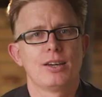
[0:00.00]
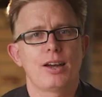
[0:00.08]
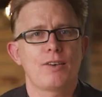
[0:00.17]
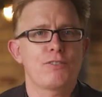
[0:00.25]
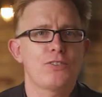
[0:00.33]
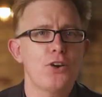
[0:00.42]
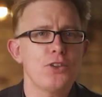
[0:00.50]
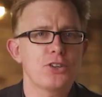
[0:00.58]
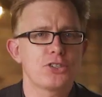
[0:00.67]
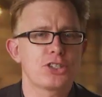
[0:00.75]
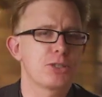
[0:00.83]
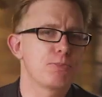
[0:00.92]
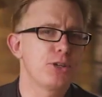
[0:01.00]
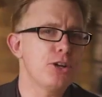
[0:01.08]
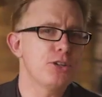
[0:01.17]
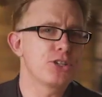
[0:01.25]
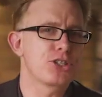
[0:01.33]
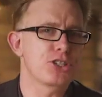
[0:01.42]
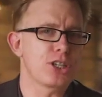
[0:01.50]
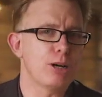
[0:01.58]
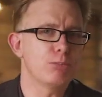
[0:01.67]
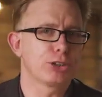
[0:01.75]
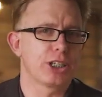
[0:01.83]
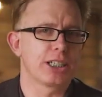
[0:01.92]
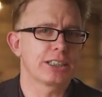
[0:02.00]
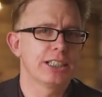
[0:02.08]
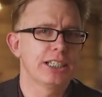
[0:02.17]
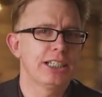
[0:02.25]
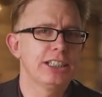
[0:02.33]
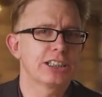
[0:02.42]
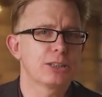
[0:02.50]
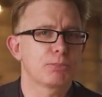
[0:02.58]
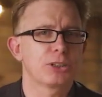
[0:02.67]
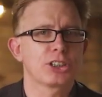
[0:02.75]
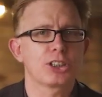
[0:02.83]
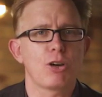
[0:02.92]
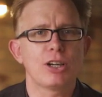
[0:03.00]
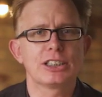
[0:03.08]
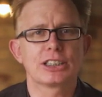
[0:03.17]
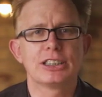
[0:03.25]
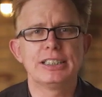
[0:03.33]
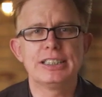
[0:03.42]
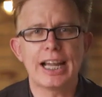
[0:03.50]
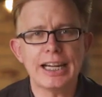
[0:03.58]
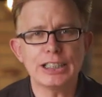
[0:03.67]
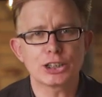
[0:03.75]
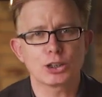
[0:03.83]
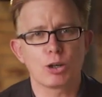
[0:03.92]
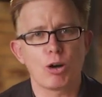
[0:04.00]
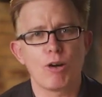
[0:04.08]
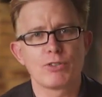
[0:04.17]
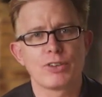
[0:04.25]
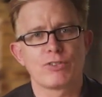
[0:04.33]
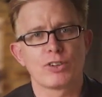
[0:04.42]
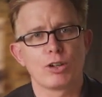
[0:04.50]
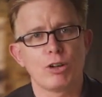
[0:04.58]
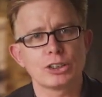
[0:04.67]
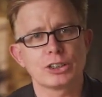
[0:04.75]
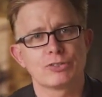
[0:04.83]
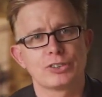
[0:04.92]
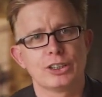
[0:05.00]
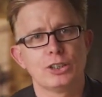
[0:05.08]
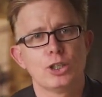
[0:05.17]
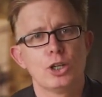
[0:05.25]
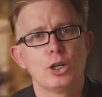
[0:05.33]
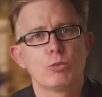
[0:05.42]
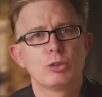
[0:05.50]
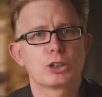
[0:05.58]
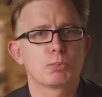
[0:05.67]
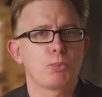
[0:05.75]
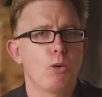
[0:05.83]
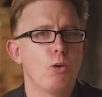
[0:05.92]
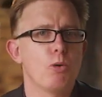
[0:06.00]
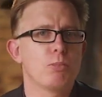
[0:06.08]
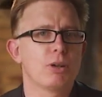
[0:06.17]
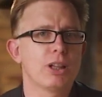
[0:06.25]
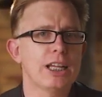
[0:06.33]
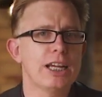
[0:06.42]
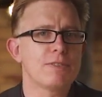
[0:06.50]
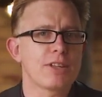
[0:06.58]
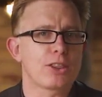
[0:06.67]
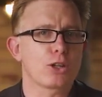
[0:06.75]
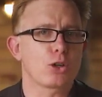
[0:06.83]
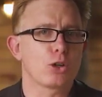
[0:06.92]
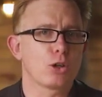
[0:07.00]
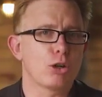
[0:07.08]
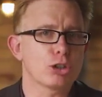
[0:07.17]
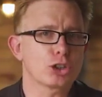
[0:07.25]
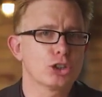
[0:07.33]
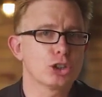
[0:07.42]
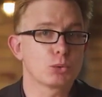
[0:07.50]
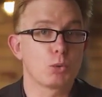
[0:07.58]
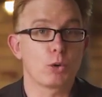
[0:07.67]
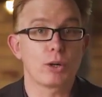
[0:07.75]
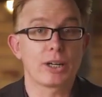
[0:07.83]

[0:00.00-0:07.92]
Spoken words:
A further disputed subject is the precise nature of the philosophy which Paul believed that the Colossians were